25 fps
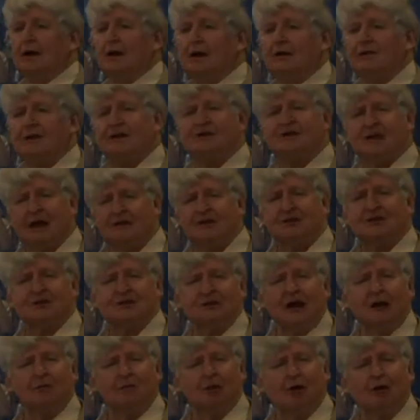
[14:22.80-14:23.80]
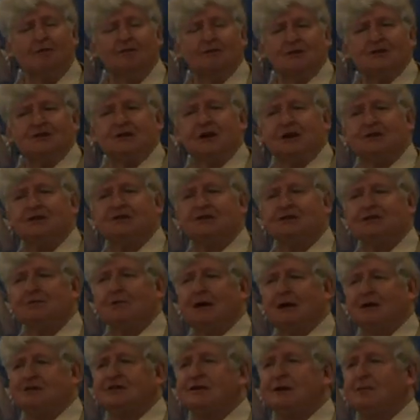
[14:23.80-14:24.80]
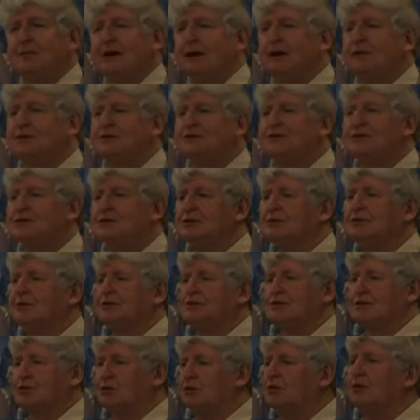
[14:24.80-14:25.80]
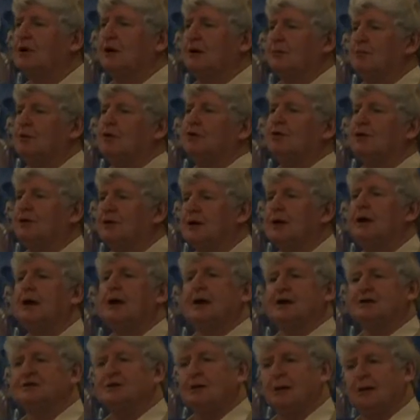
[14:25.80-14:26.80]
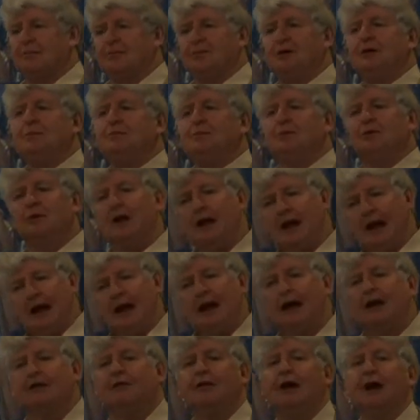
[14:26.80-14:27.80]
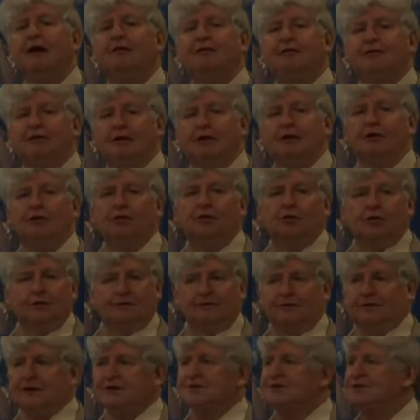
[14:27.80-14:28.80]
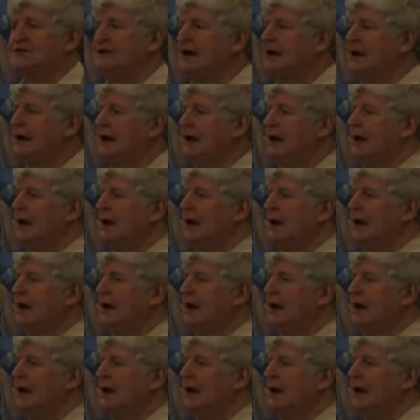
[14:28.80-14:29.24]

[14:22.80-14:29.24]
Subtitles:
Let's have the same conversations about something else too. It's called community. It's about people. How do they fit in all of this?